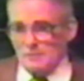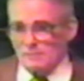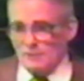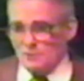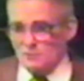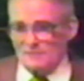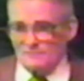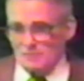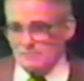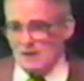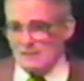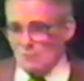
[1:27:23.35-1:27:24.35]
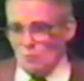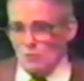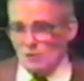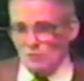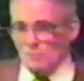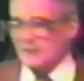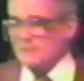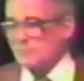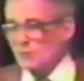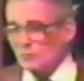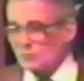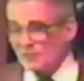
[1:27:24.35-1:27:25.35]
Best stuff in the bottom of the water. Nobody even
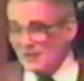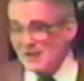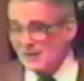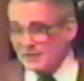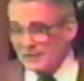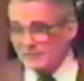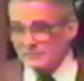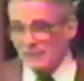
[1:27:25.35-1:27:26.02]
knows it's there yet.